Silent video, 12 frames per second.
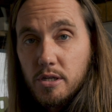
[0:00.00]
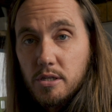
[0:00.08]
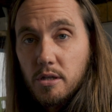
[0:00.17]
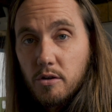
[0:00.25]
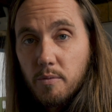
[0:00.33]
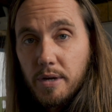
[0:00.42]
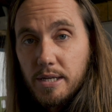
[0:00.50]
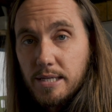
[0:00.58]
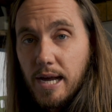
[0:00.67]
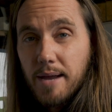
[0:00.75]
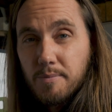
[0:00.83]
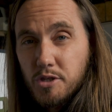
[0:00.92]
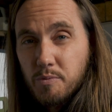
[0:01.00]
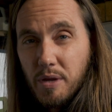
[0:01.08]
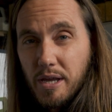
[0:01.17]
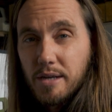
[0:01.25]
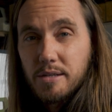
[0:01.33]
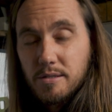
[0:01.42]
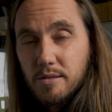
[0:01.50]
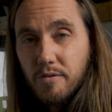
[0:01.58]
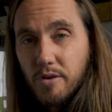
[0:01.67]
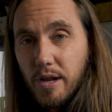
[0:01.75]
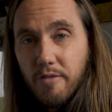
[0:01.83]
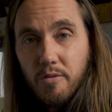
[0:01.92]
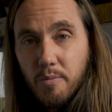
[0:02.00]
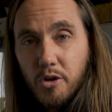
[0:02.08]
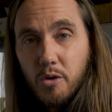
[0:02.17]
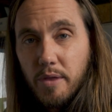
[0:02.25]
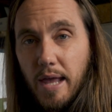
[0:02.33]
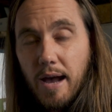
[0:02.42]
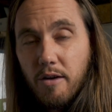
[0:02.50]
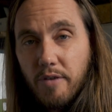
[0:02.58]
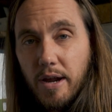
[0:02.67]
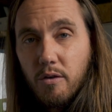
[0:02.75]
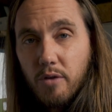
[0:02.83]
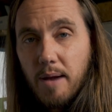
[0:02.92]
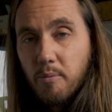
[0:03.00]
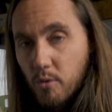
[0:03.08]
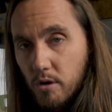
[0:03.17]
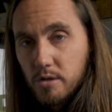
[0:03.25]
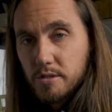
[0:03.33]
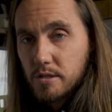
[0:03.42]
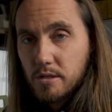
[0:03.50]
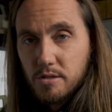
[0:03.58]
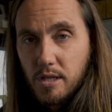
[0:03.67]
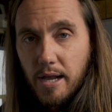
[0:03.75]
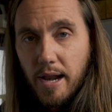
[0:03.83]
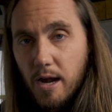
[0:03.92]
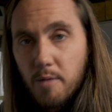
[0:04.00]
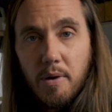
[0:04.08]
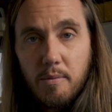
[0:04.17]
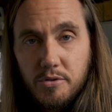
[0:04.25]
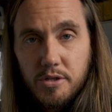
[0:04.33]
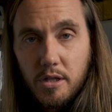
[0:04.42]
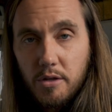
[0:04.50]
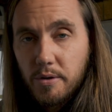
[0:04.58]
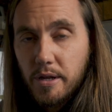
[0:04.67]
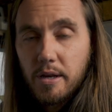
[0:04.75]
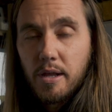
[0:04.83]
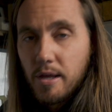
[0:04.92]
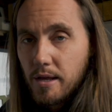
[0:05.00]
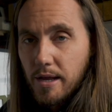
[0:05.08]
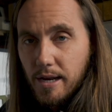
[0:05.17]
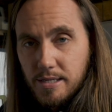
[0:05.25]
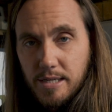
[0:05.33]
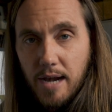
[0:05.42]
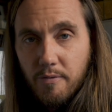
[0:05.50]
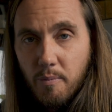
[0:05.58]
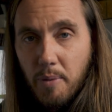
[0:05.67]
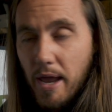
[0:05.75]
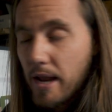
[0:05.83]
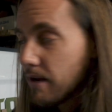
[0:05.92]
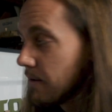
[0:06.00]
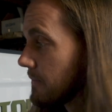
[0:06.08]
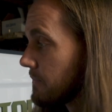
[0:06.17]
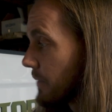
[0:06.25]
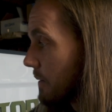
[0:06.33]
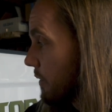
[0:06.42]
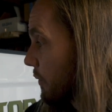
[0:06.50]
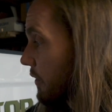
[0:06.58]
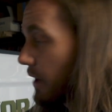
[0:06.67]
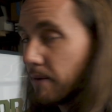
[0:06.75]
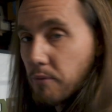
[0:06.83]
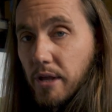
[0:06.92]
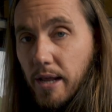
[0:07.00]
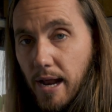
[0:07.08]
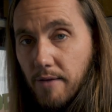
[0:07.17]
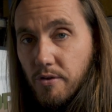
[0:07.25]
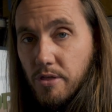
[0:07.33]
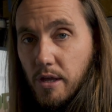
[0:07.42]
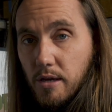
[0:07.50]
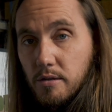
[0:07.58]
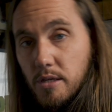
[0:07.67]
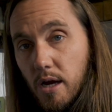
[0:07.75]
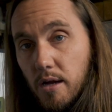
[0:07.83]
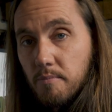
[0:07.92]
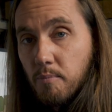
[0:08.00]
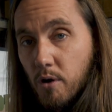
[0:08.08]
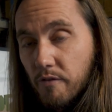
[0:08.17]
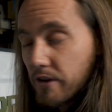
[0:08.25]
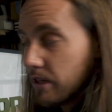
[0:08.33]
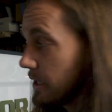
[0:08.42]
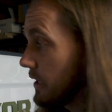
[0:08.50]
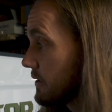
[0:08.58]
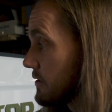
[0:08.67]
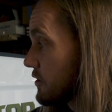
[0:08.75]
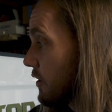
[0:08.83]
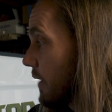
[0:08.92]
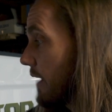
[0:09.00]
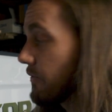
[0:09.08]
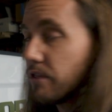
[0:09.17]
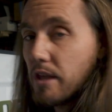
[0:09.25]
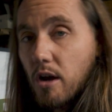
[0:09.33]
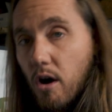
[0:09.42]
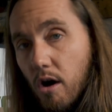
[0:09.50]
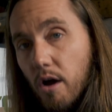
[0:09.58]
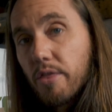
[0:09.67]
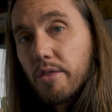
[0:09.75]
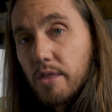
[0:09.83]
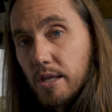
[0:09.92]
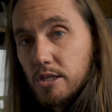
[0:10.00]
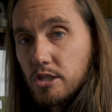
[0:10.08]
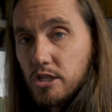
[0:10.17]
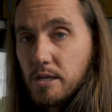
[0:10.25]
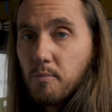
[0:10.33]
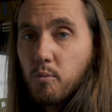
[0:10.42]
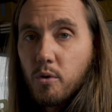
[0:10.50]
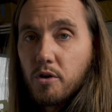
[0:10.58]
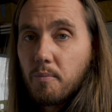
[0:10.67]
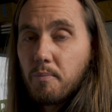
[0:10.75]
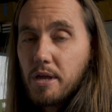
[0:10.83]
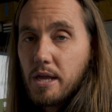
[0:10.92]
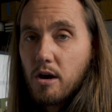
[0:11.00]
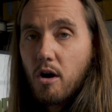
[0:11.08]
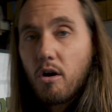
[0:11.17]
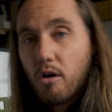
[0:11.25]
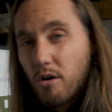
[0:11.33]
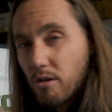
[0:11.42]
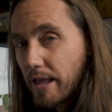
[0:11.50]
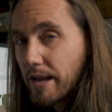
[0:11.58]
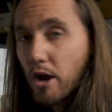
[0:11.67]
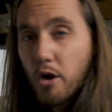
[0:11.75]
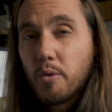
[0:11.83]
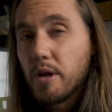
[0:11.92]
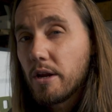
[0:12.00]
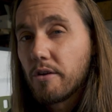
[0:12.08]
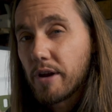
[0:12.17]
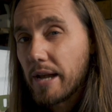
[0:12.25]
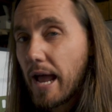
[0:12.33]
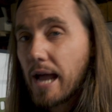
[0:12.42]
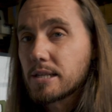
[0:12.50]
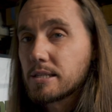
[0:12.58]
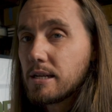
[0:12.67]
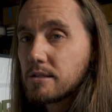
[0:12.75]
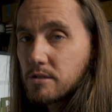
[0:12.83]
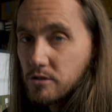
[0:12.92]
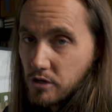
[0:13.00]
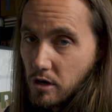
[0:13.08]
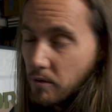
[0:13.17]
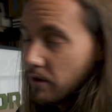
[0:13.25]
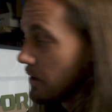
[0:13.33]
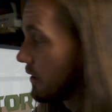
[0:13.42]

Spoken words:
us a little bit of time just because if you're not familiar with how vinyl wrap works, there's a lot of air bubbles included and it's kind of a pain, but we were able to get everything done perfectly. So everything on this Jeep will be all like OD green accents, so